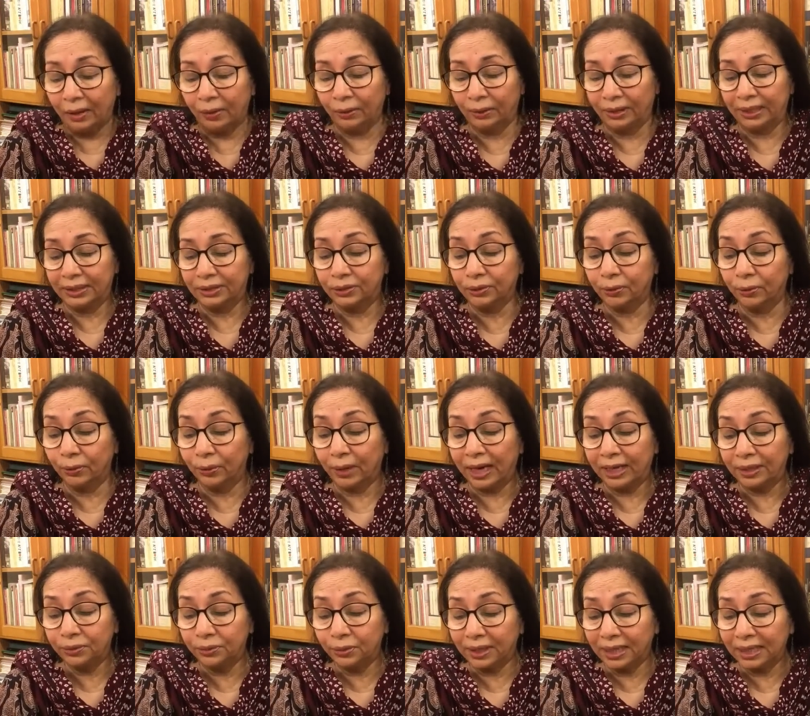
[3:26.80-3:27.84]
Okay, so
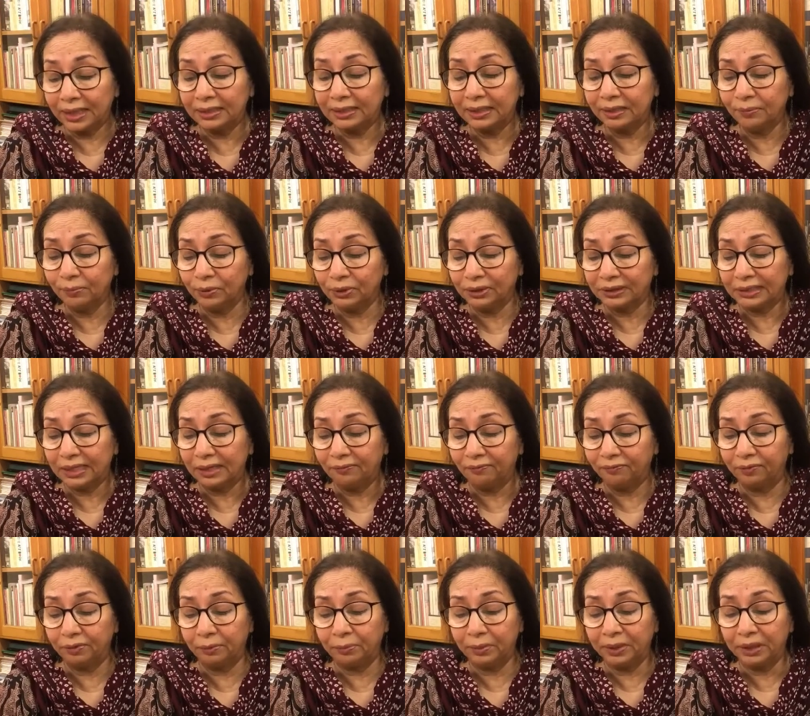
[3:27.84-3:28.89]
educated
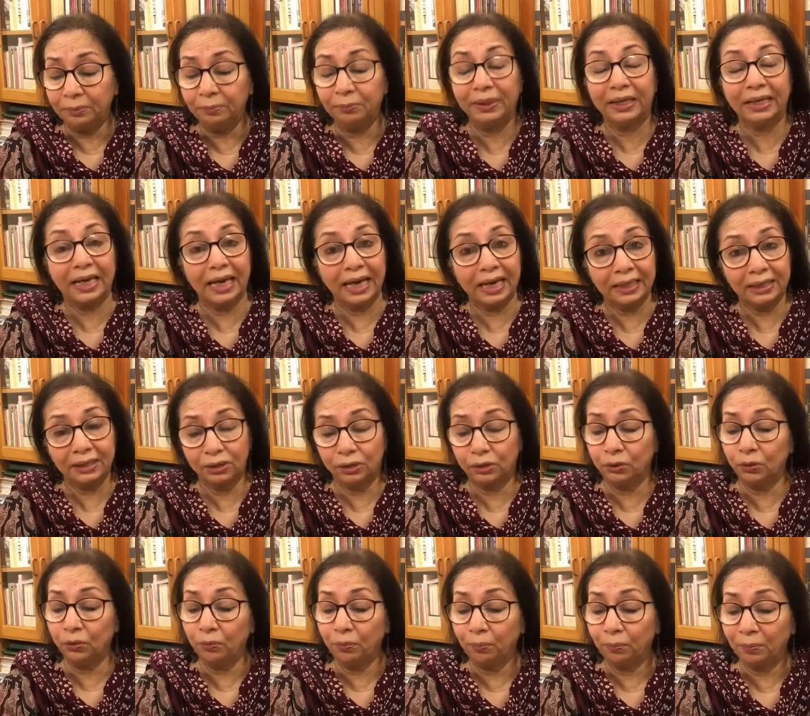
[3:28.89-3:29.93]
Muslim women began
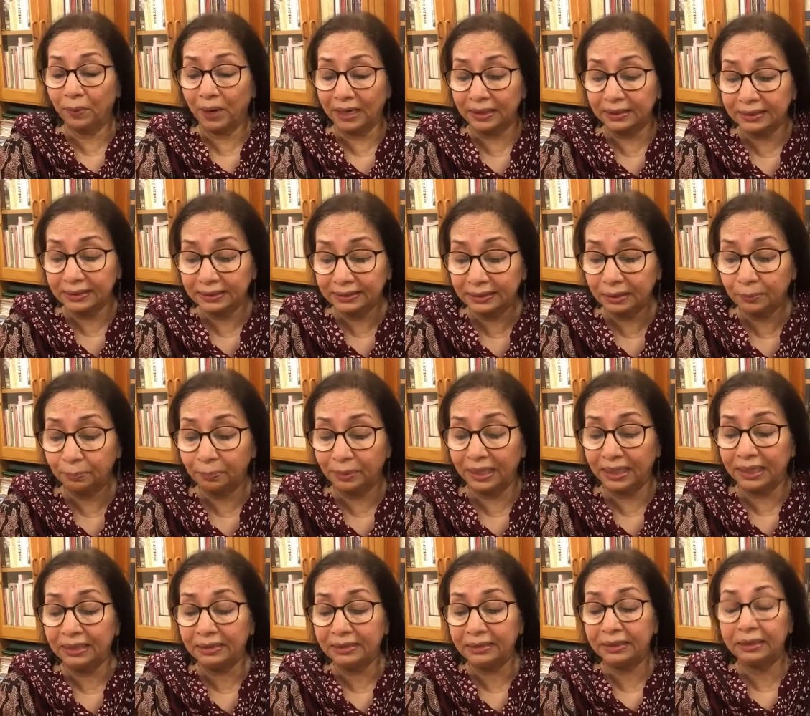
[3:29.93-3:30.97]
to
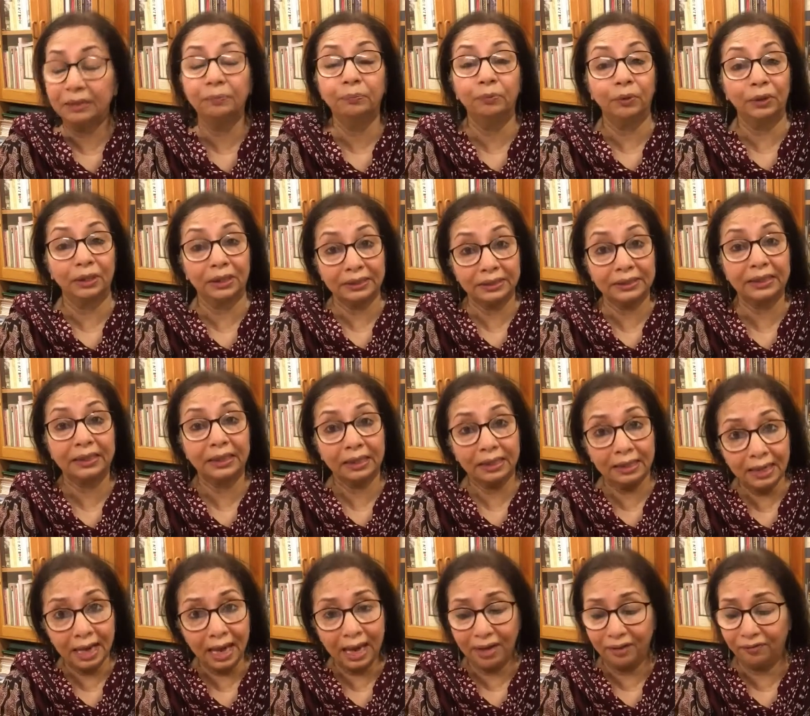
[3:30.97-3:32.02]
participate in political
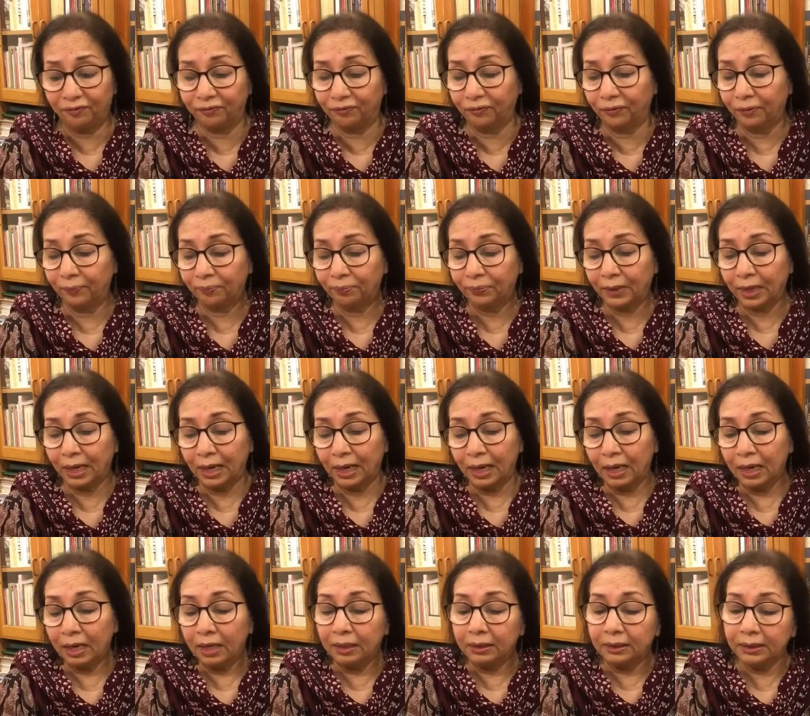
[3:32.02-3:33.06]
life.
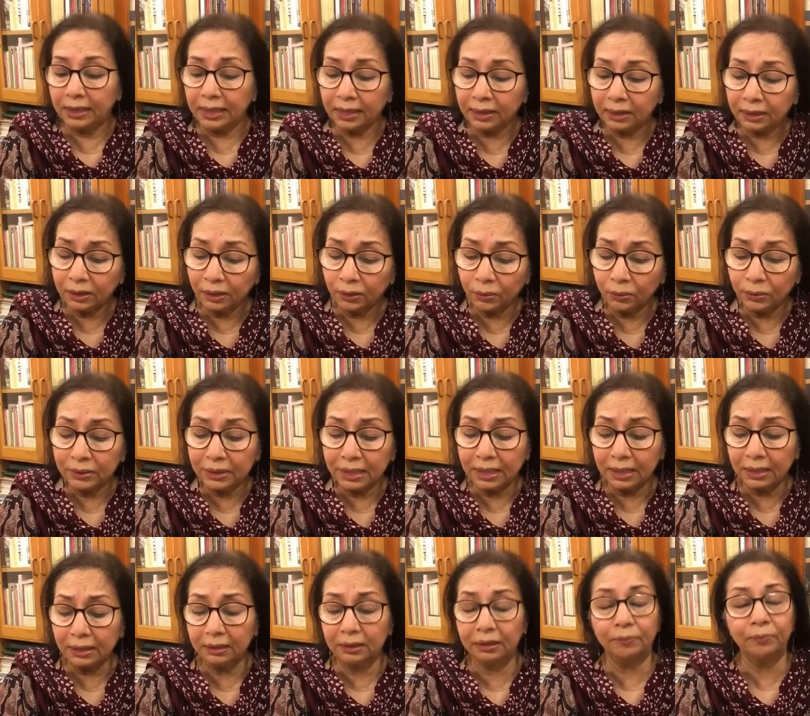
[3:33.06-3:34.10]
They
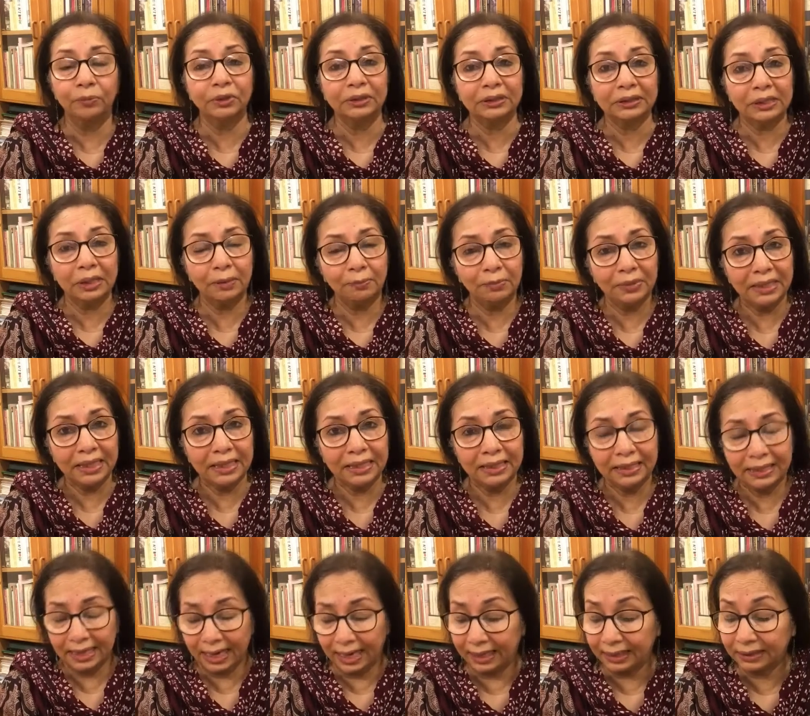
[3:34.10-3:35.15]
included the Muslim
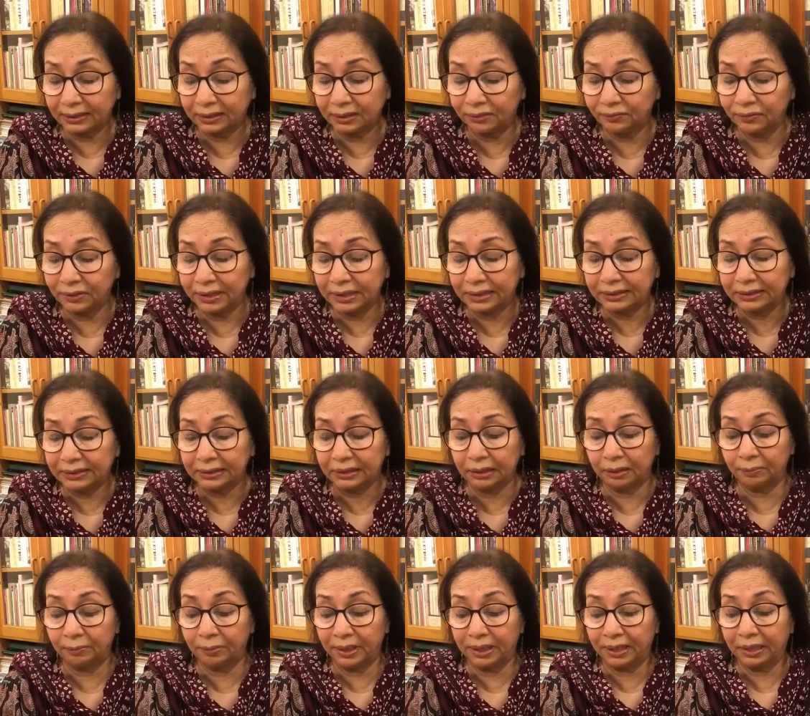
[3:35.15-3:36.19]
League activist
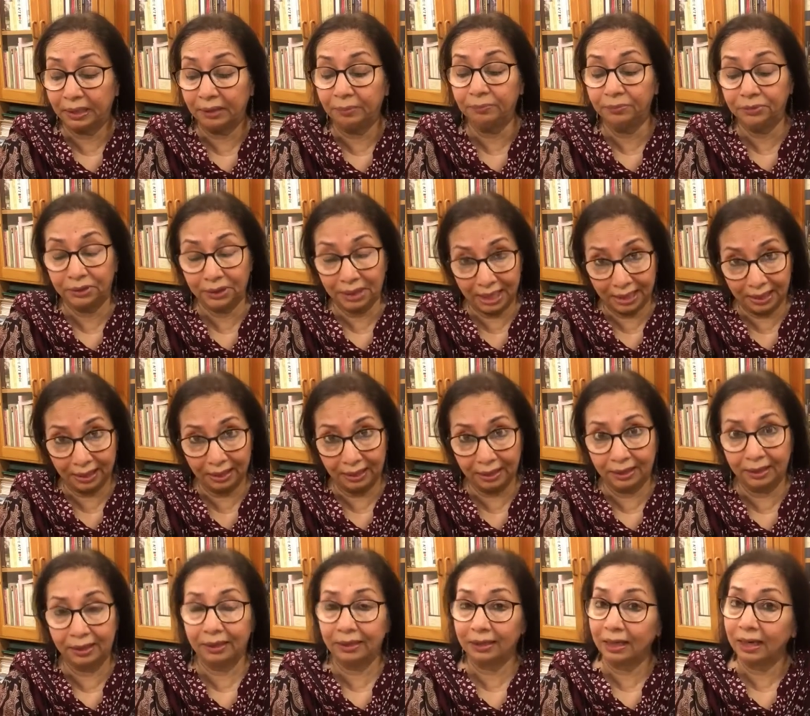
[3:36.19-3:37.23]
Begum
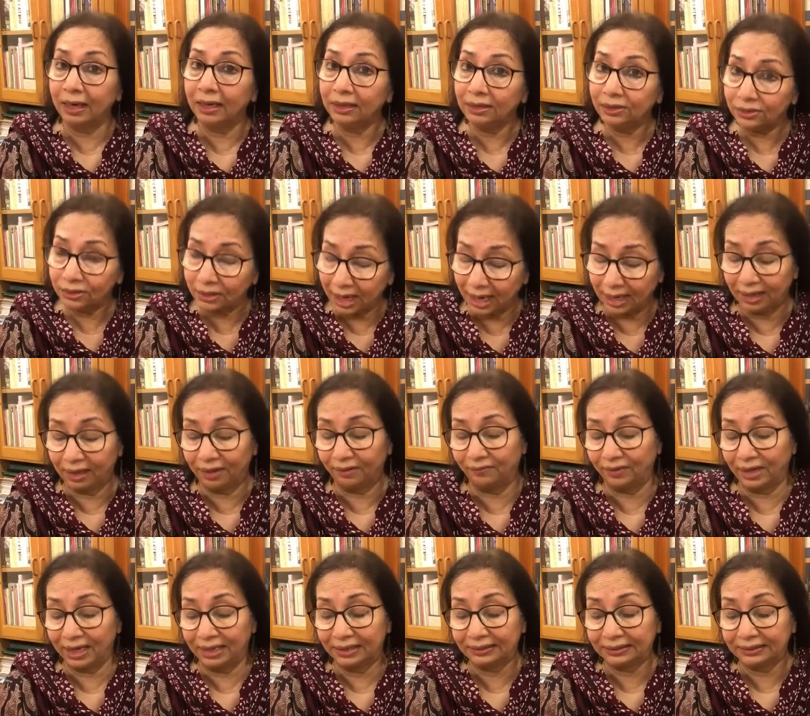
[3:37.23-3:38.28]
Jahanara
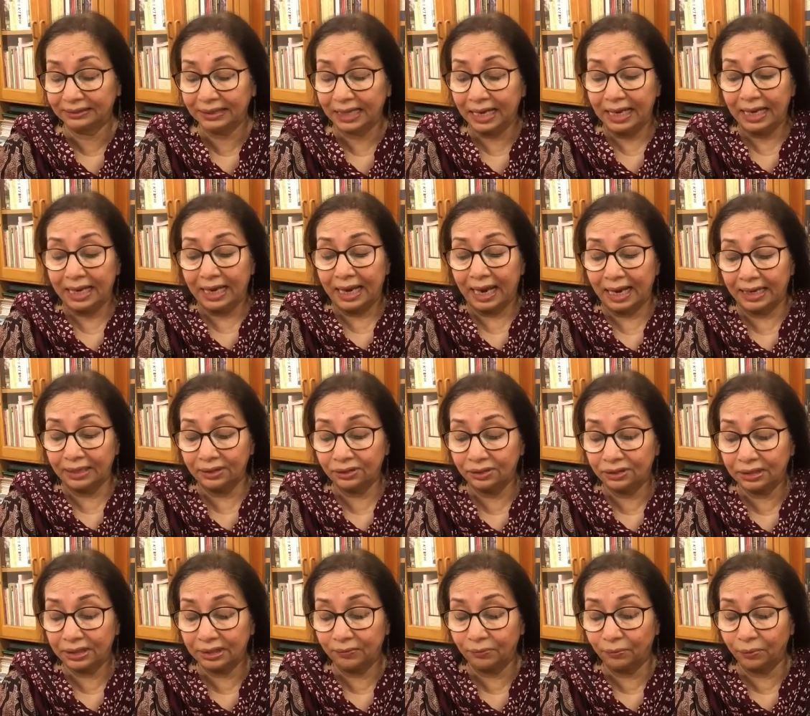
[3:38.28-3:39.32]
Shahnawaz, as
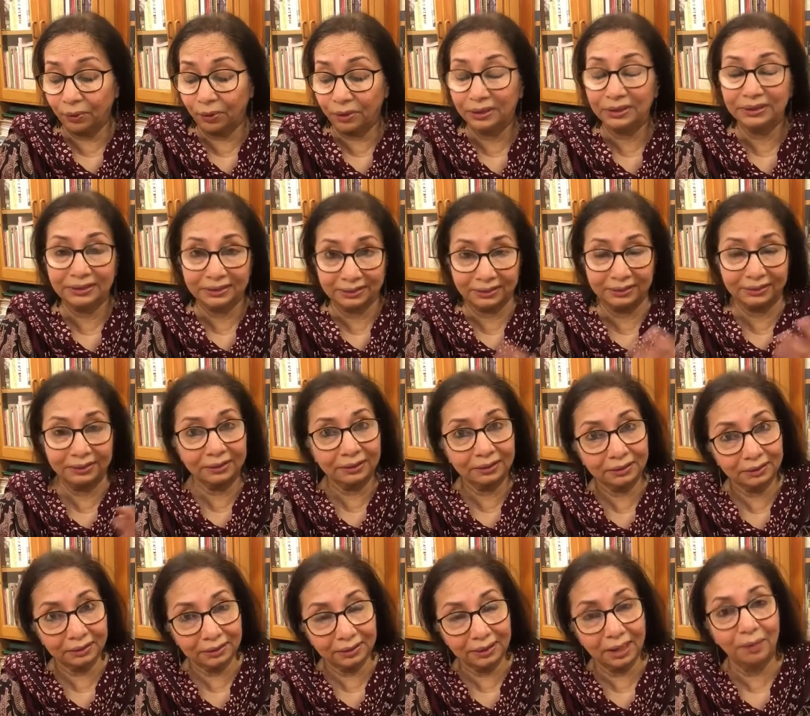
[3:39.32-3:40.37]
she was
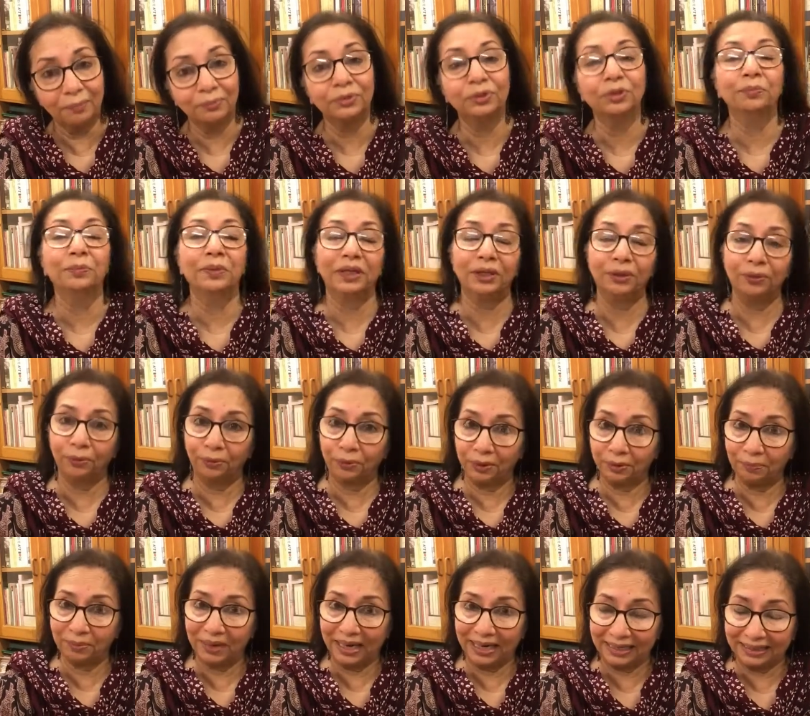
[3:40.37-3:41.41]
uh, come to be
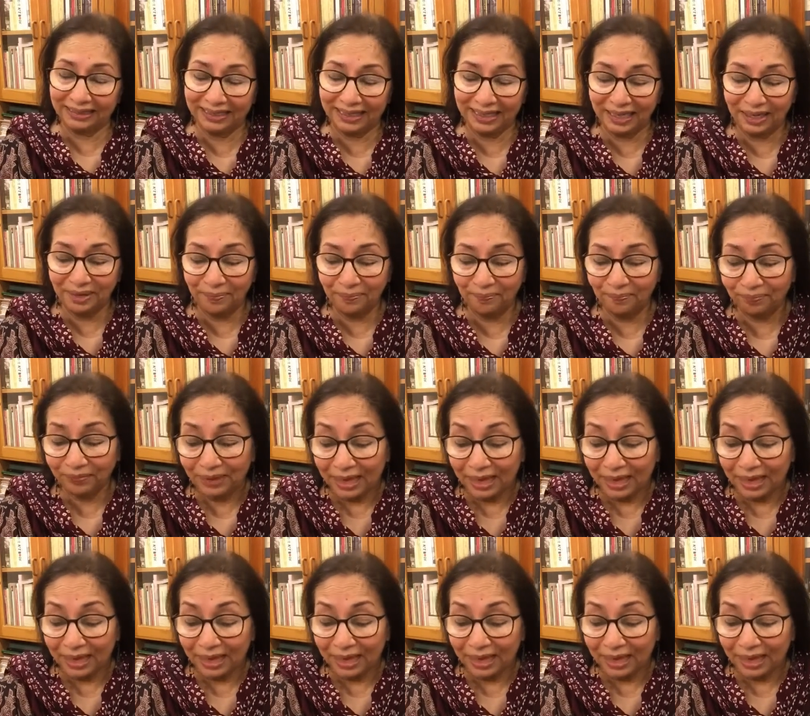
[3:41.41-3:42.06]
known by then.